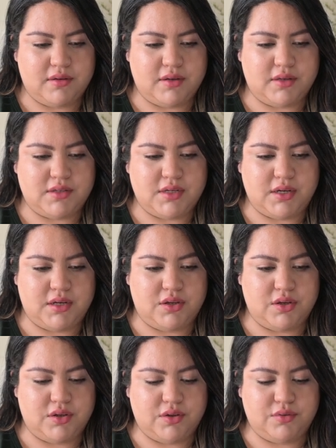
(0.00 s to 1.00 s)

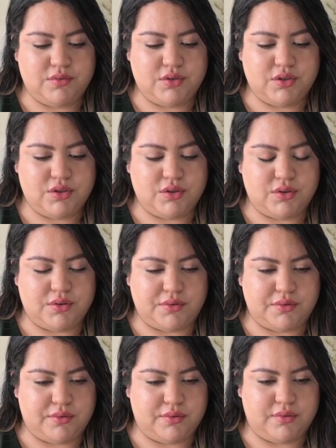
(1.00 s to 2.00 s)
continue
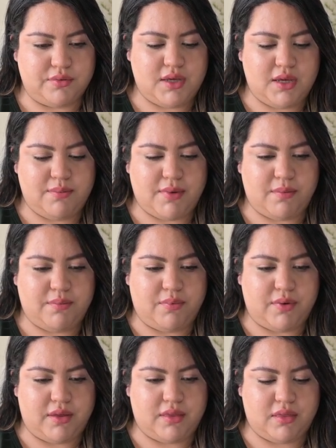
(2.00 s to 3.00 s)
to keep up
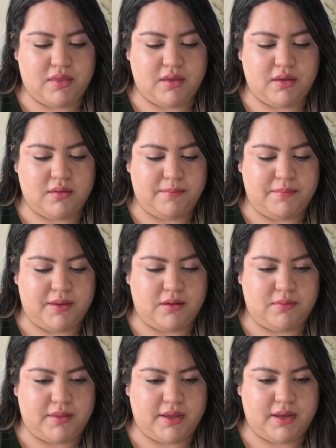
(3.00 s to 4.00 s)
with meal
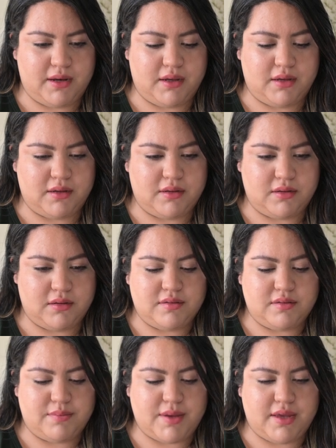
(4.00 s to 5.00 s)
planning.
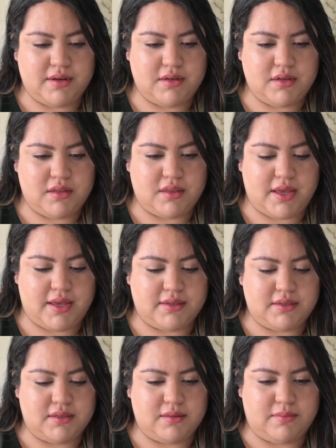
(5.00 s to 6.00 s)
Spend
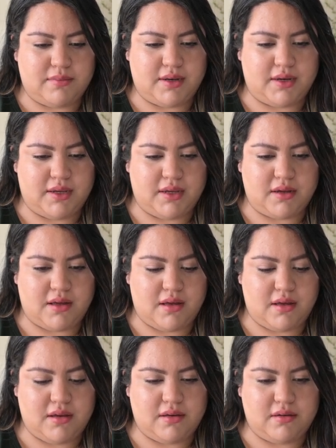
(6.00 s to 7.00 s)
less money
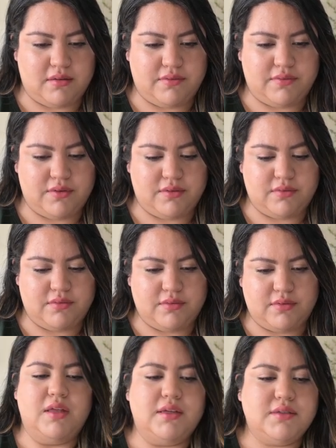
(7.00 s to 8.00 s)
on food.
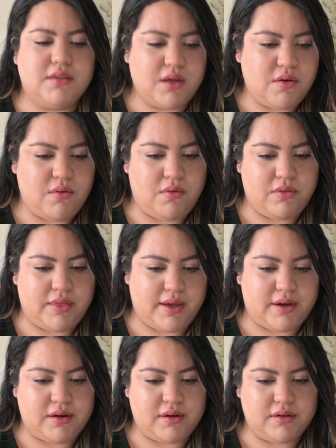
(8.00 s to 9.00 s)
That's the goal
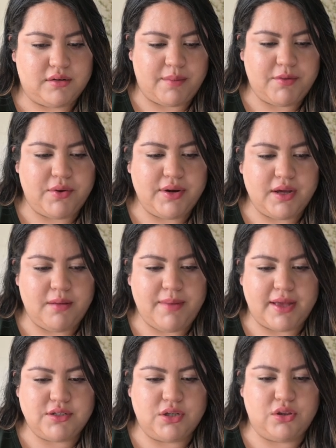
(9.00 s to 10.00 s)
there. I'm going to come
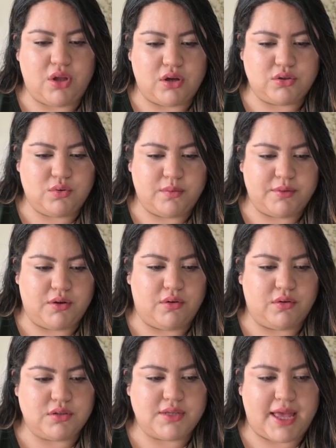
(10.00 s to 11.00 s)
back to long-term
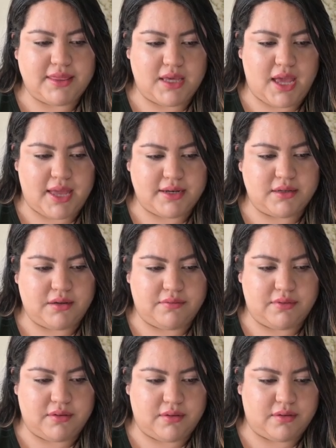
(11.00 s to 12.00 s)
goals at the end of
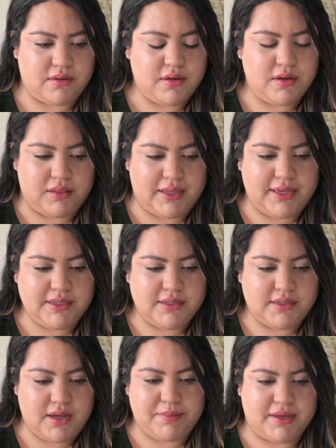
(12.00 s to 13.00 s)
the
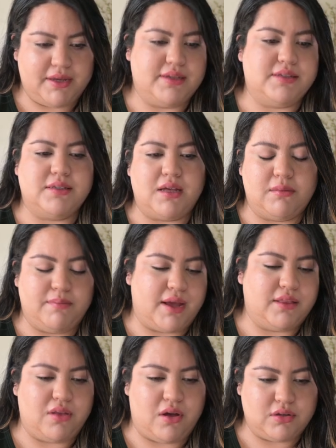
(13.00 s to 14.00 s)
list because
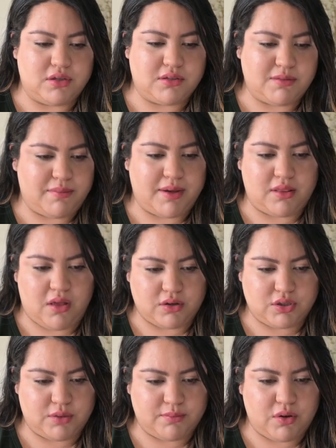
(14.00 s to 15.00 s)
some of my
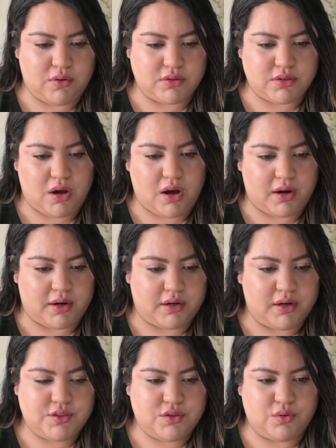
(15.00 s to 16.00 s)
long-term goals
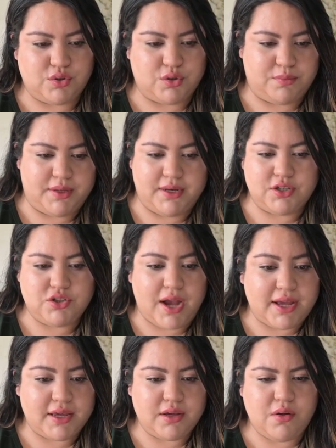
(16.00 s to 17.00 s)
are social media
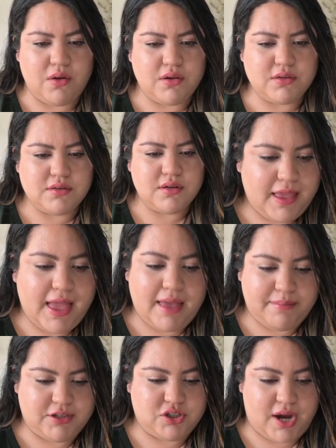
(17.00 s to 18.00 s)
tracking goals.
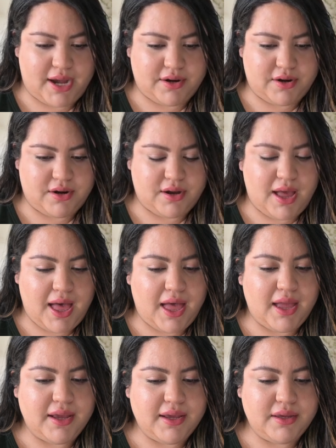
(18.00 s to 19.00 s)
Habit tracker.
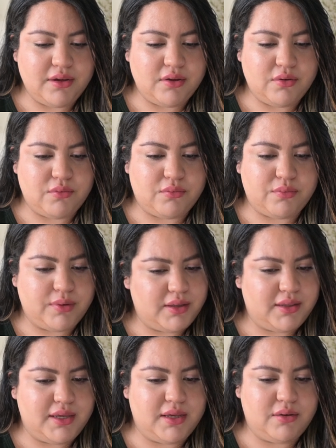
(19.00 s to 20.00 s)
I
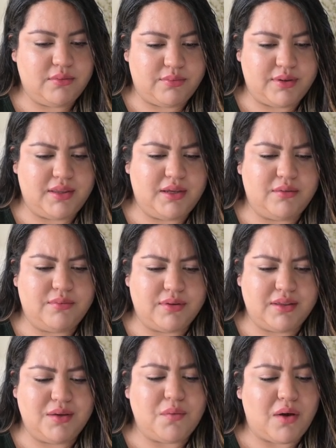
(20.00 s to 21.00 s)
really
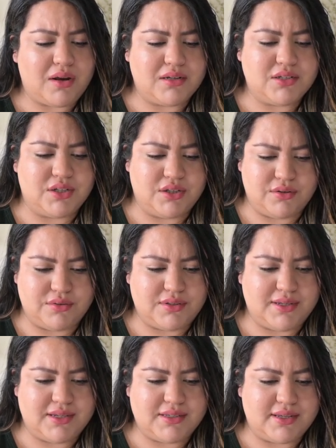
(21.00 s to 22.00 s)
wanted to use
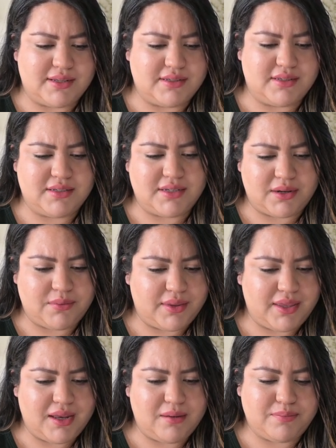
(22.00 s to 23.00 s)
this and stick with
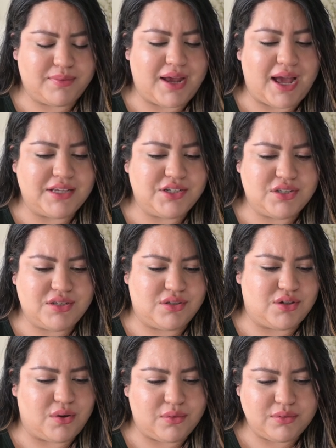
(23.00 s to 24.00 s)
it, but I just
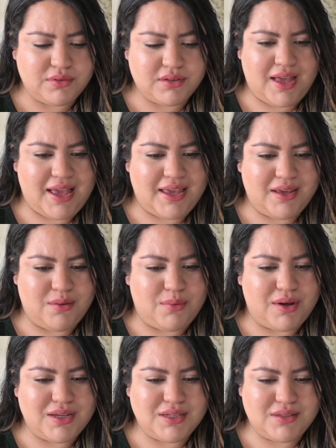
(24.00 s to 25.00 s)
don't. I
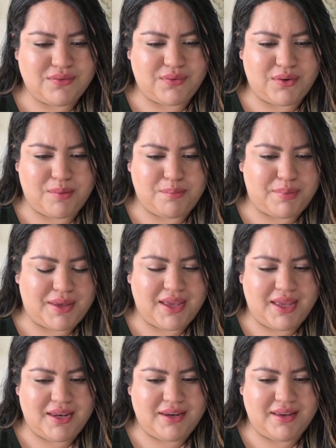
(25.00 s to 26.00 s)
was for a
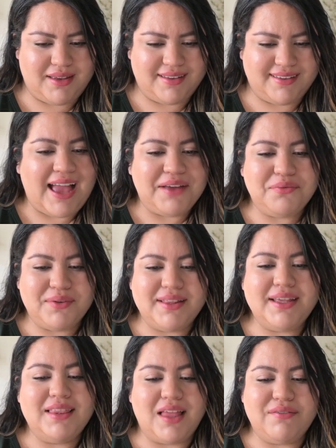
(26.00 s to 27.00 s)
bit. I
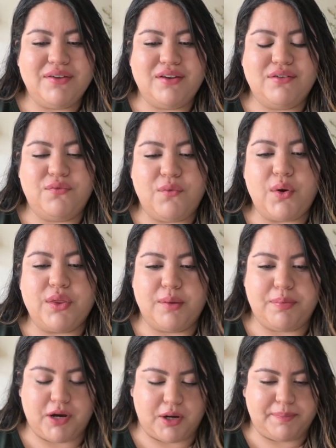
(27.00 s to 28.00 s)
really love it for the
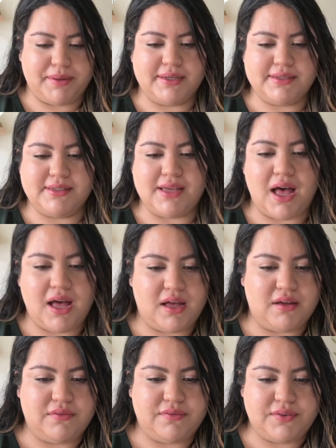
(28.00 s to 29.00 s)
purpose
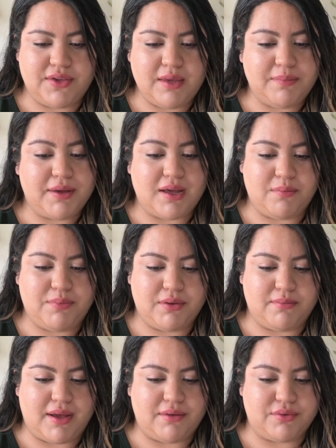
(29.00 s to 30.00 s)
of keeping up with
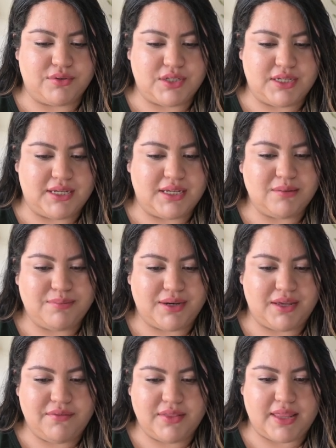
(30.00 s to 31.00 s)
my routine,
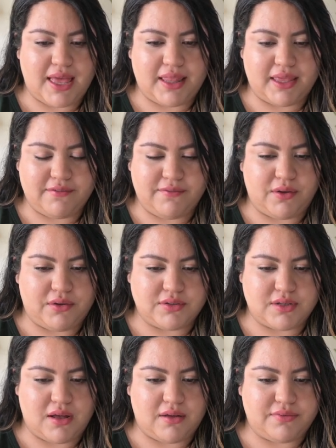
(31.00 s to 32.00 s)
but even that like falls
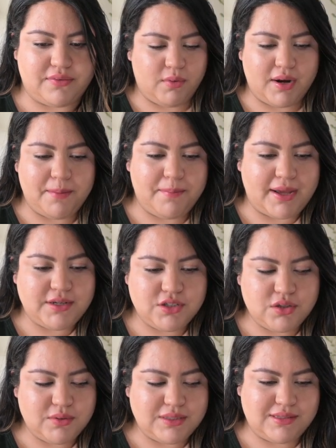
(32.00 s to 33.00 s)
off. What I might
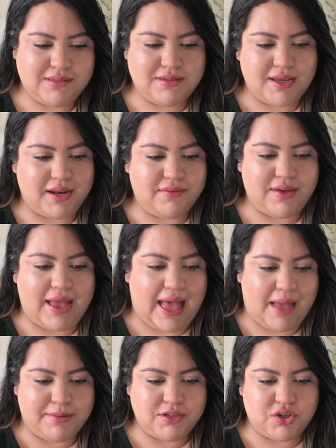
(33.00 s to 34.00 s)
do instead of a
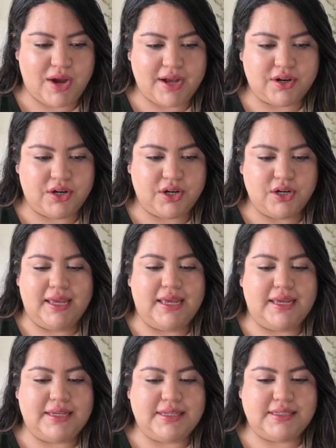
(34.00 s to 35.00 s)
habit tracker
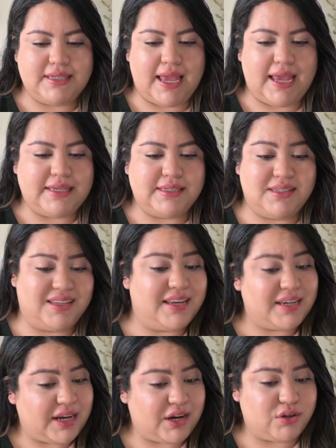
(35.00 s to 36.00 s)
is a
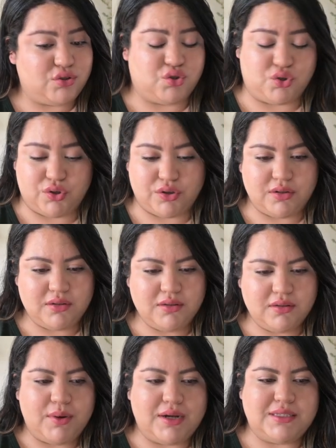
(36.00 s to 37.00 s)
skincare journal
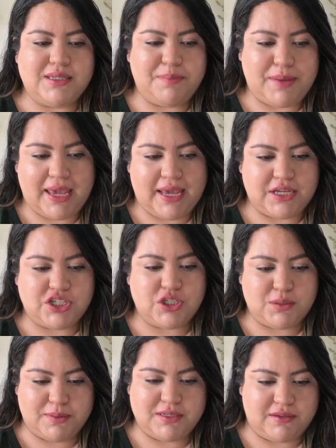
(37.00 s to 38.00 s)
where it's a page
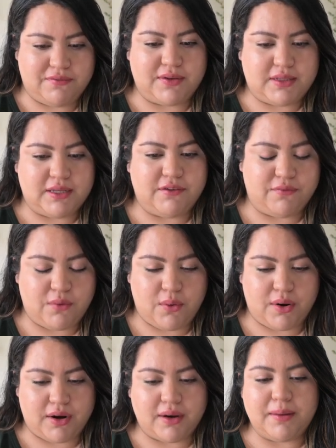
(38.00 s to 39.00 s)
specifically for